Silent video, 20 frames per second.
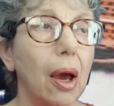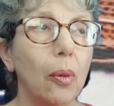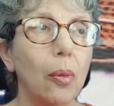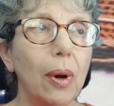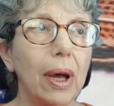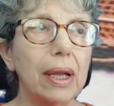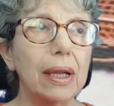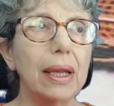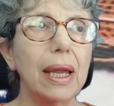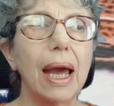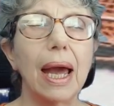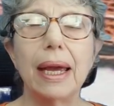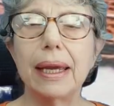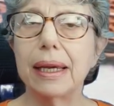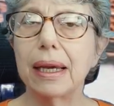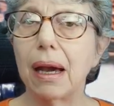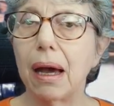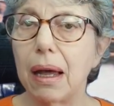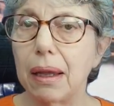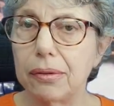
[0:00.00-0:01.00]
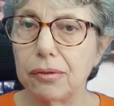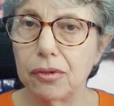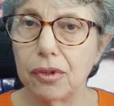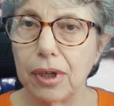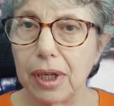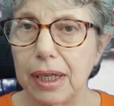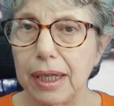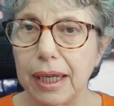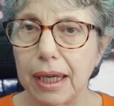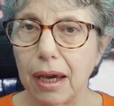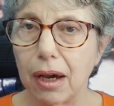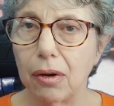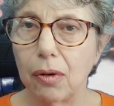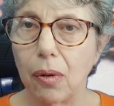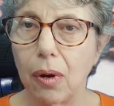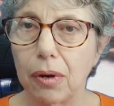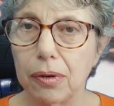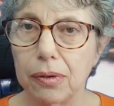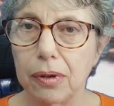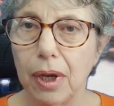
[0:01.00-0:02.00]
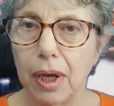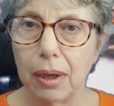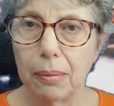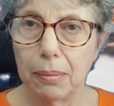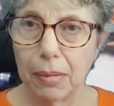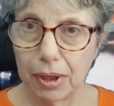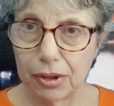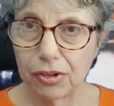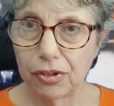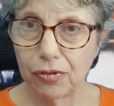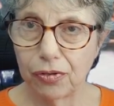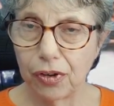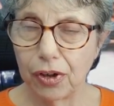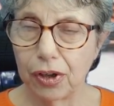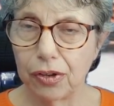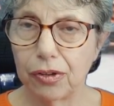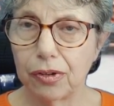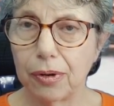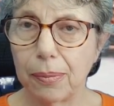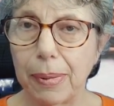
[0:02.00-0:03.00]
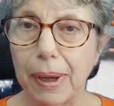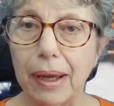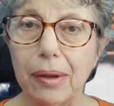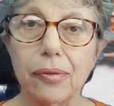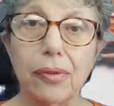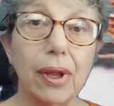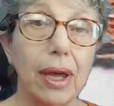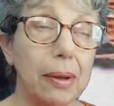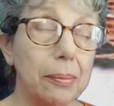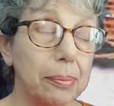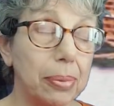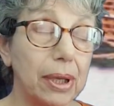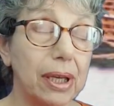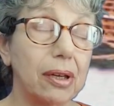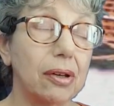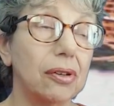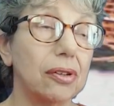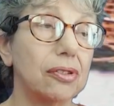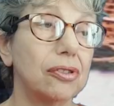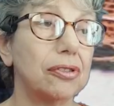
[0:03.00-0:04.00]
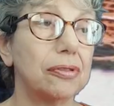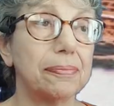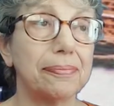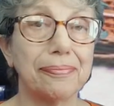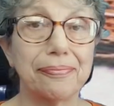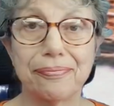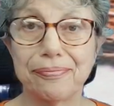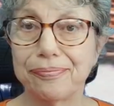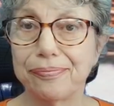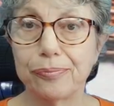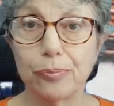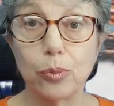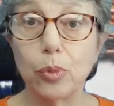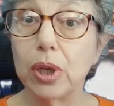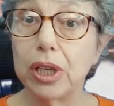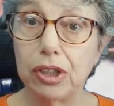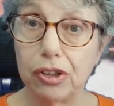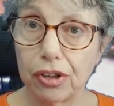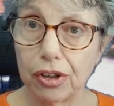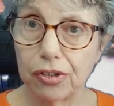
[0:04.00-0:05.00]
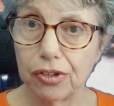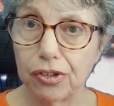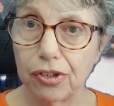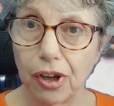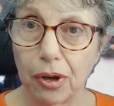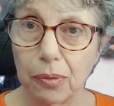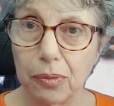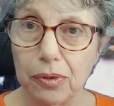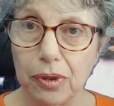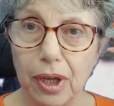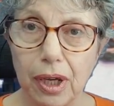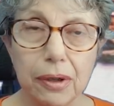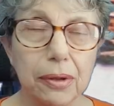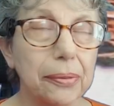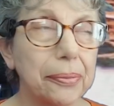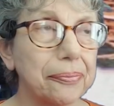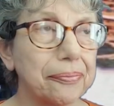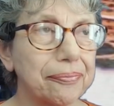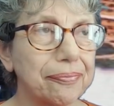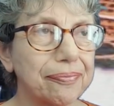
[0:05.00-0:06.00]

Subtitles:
Well, I can't really go on much further about that because we just don't know.